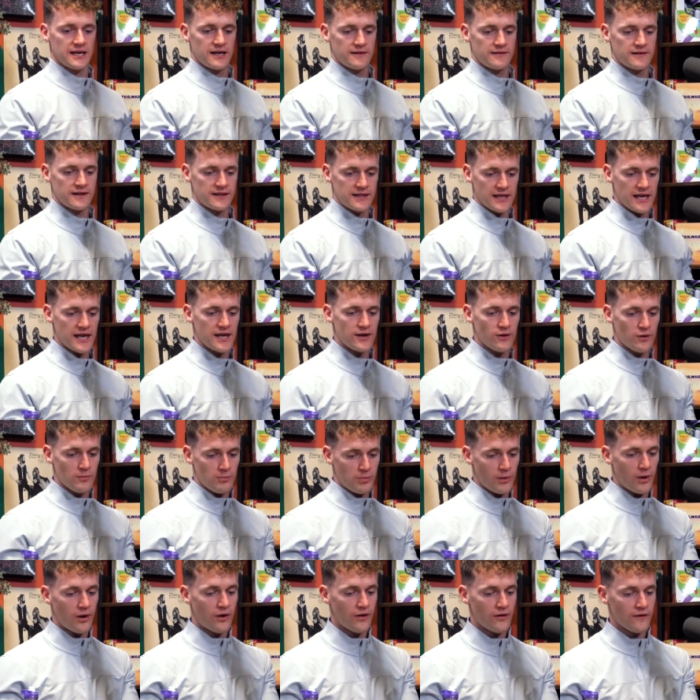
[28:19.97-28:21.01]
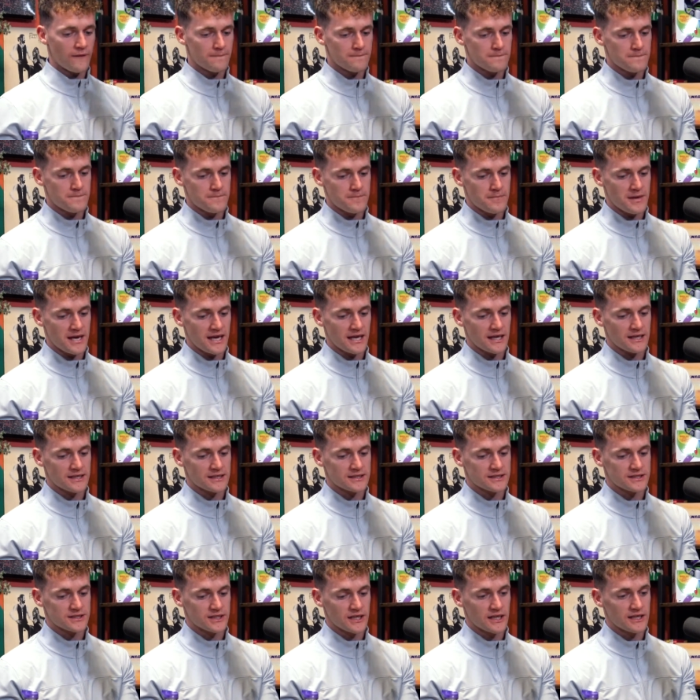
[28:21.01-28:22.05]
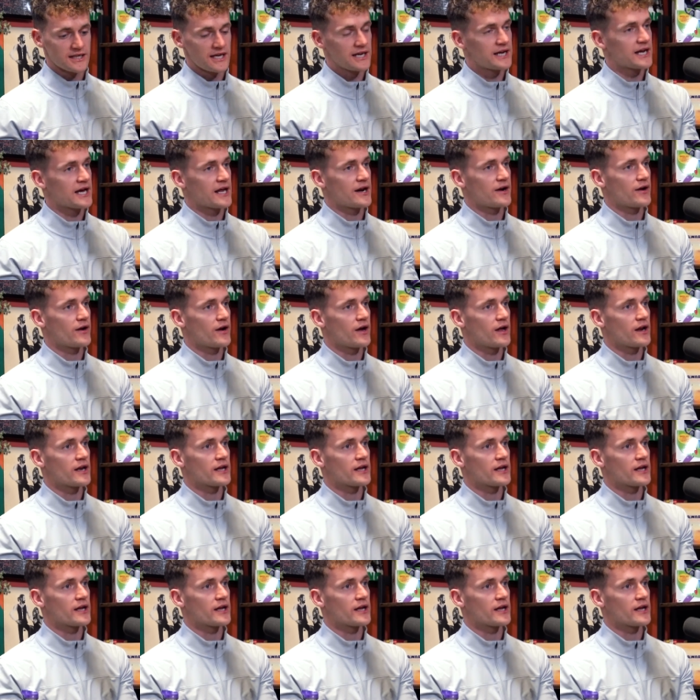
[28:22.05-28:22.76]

the day you're born makes you a dickhead or not.